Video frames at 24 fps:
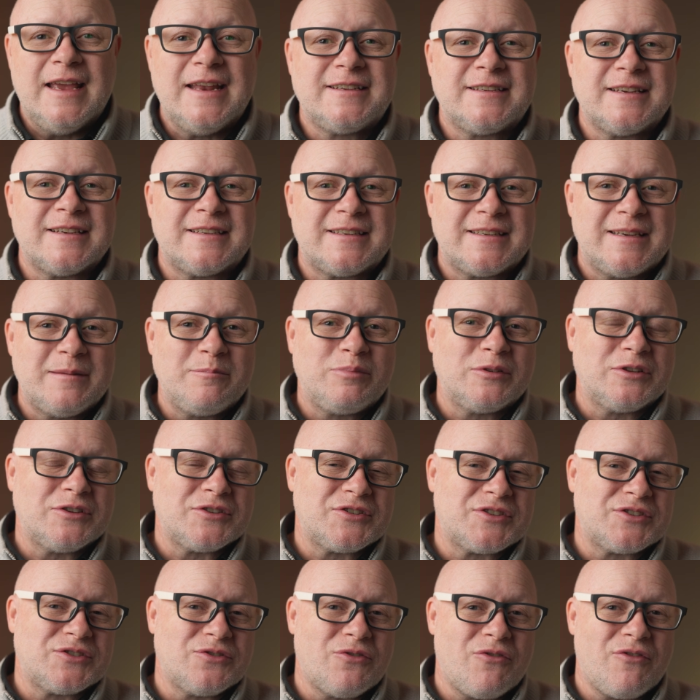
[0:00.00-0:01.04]
It's a simpler
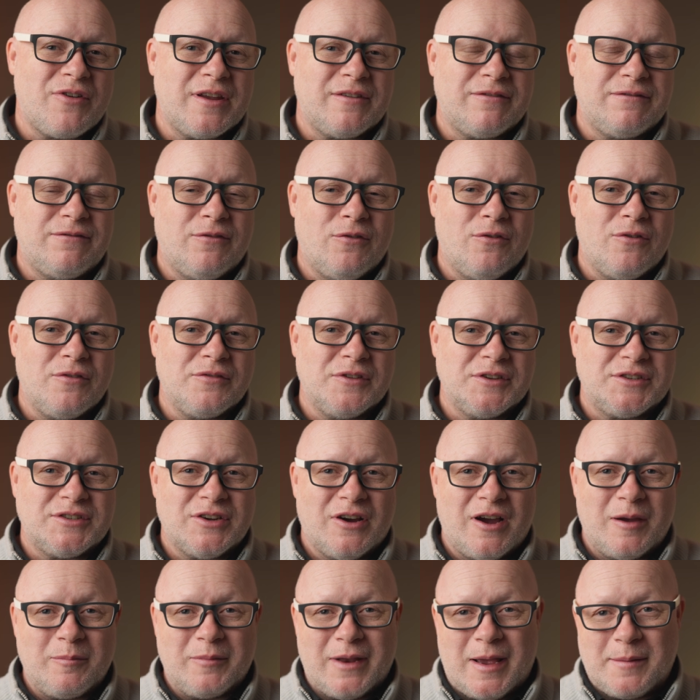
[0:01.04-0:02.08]
story for the
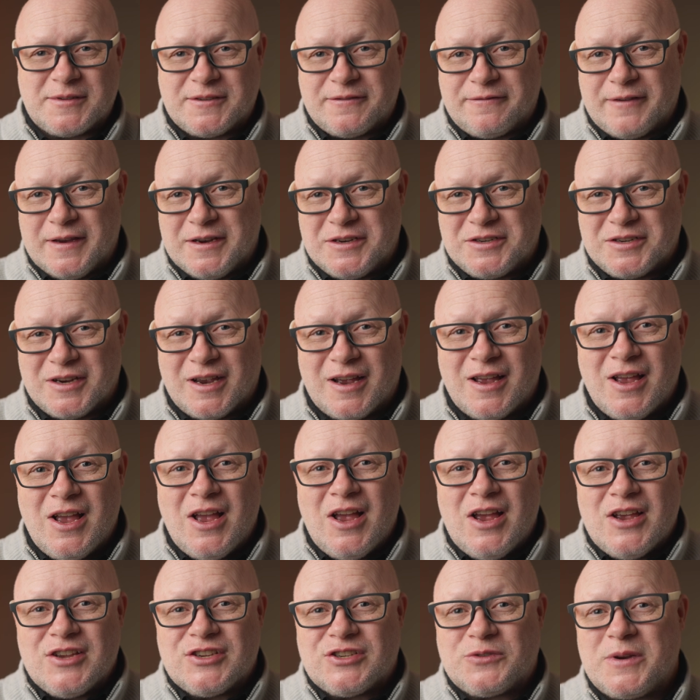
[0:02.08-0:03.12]
time-lapse feature.
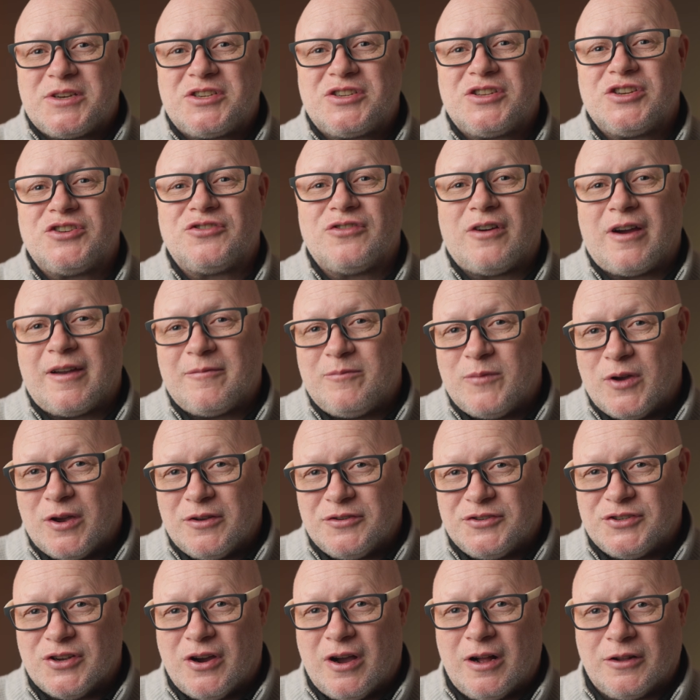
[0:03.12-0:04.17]
Switch the drive
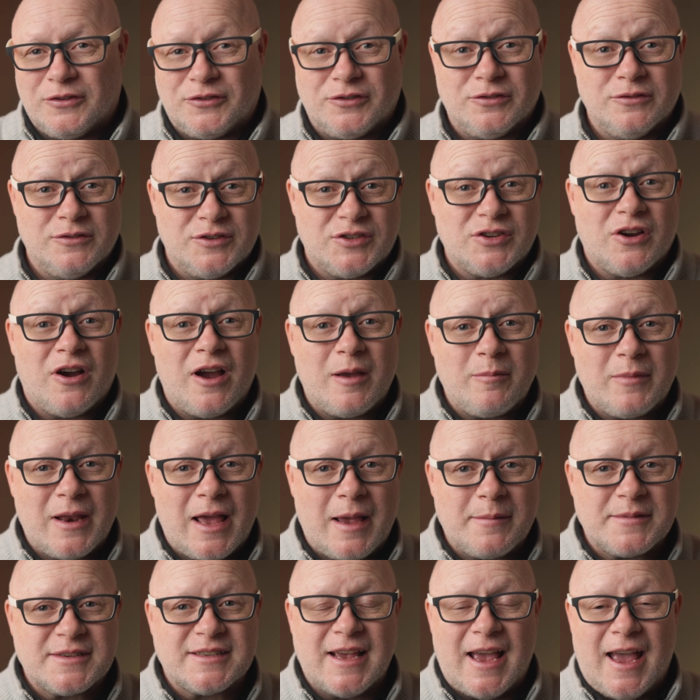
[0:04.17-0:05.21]
mode dial to
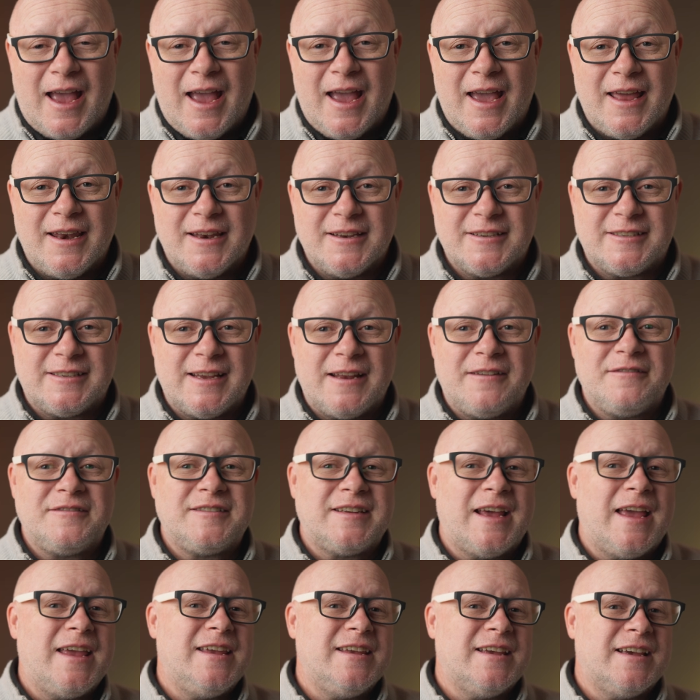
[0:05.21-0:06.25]
time-lapse and instead of
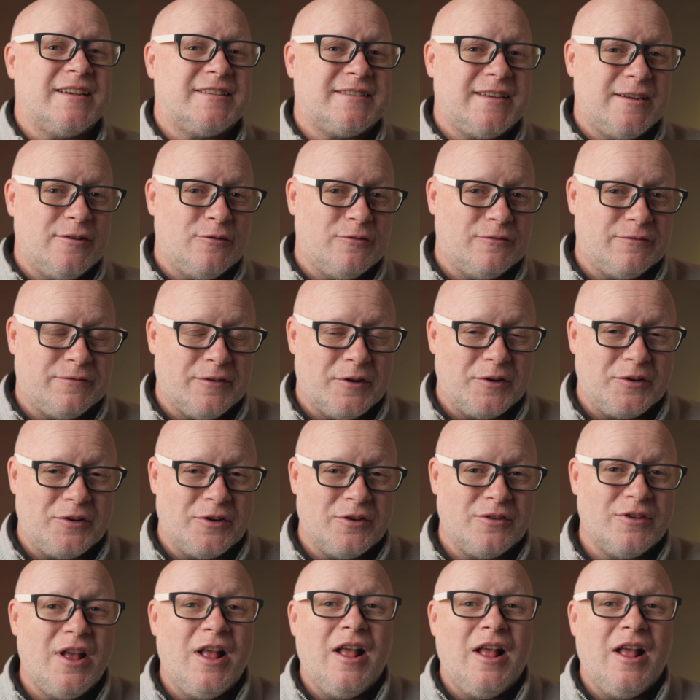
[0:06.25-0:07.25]
taking a single photo,